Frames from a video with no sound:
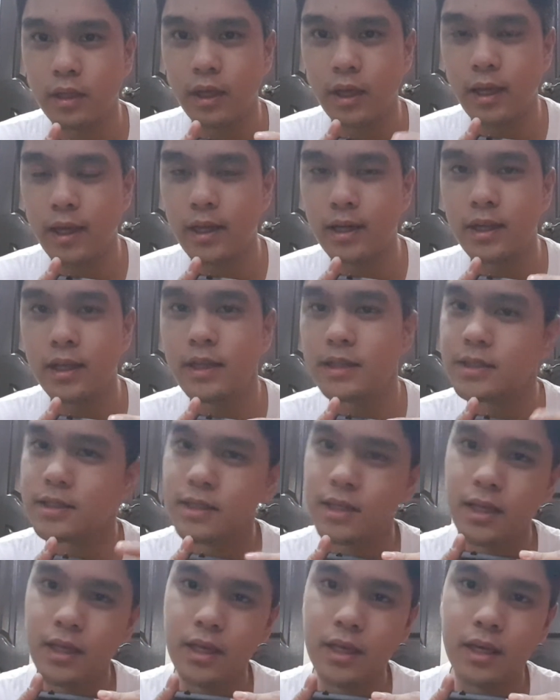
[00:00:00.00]
and hits
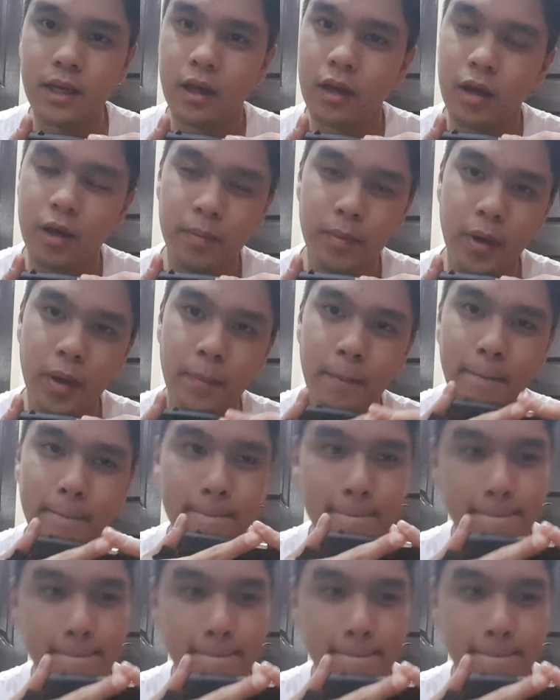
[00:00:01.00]
the hop up,